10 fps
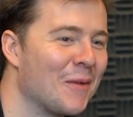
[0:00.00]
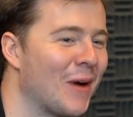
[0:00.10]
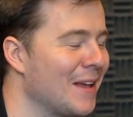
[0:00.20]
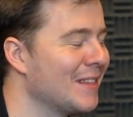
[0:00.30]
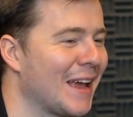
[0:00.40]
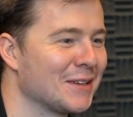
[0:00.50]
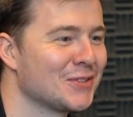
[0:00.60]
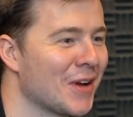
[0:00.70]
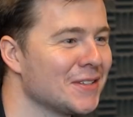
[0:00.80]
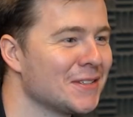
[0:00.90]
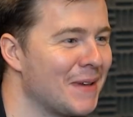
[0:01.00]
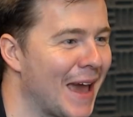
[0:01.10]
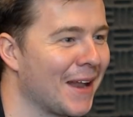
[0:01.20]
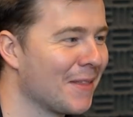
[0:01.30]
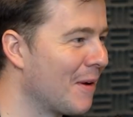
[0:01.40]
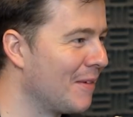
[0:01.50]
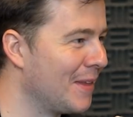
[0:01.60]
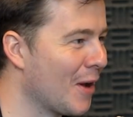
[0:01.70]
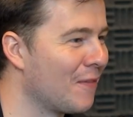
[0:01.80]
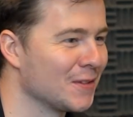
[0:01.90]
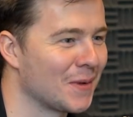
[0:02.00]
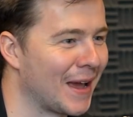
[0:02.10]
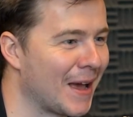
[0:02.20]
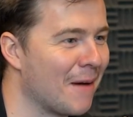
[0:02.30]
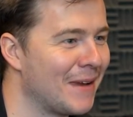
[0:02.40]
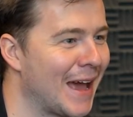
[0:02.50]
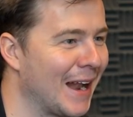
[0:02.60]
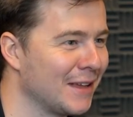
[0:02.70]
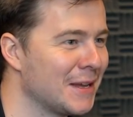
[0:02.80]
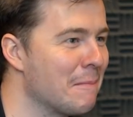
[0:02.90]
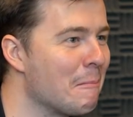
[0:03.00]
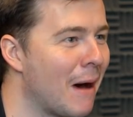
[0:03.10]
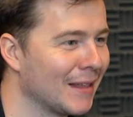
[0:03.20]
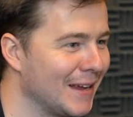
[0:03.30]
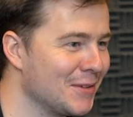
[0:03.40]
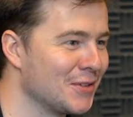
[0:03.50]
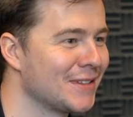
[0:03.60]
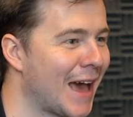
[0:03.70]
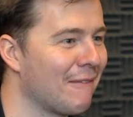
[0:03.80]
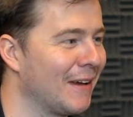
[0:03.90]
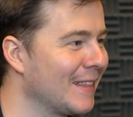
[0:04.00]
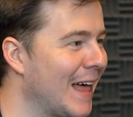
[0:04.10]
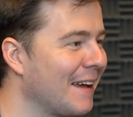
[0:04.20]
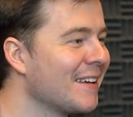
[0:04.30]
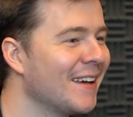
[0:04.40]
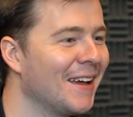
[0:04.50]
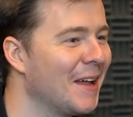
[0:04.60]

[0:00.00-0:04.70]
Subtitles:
it like stresses me out at the moment in the office when I come down and I see Mully just having like